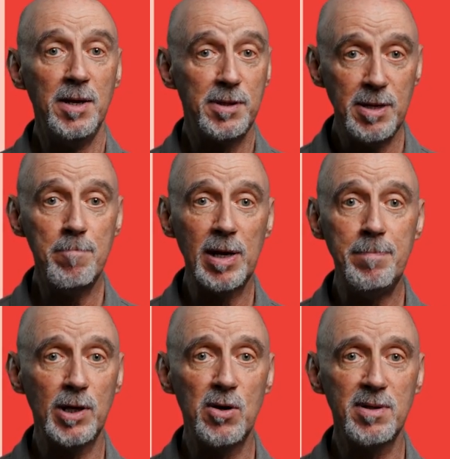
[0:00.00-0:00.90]
simply
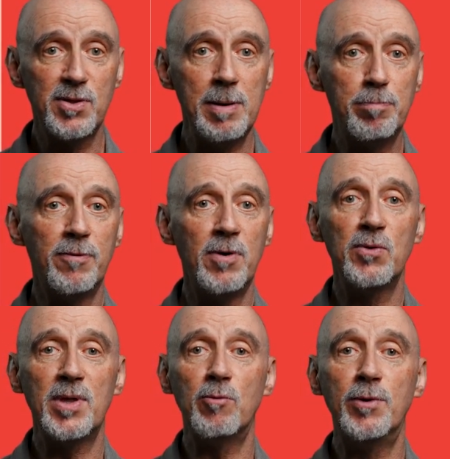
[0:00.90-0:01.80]
because they
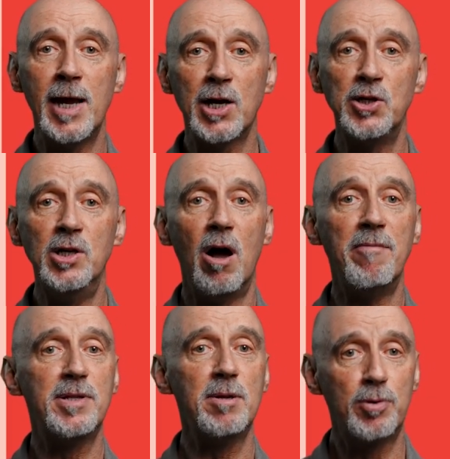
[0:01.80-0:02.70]
provoke that reaction
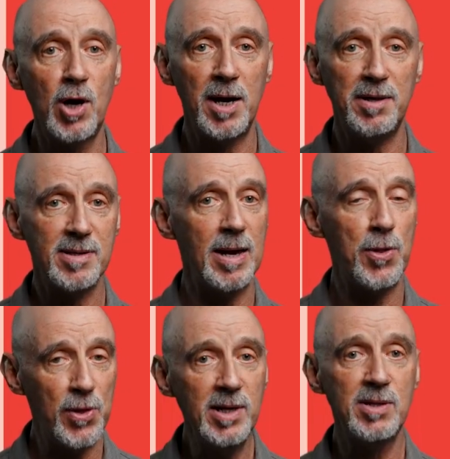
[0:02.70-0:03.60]
of surprise, and
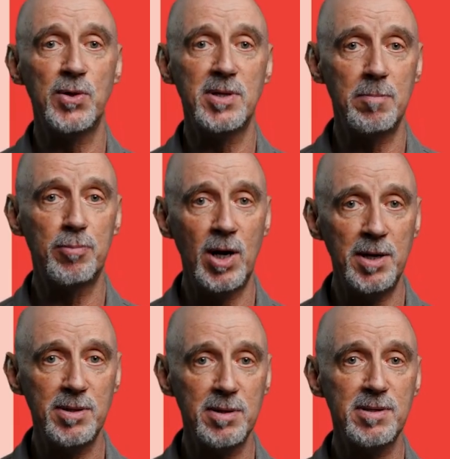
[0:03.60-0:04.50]
things that
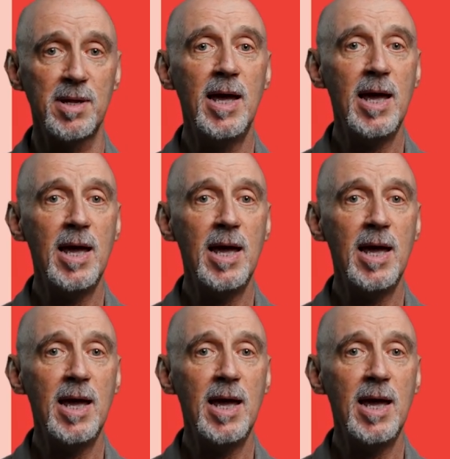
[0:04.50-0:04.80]
surprise us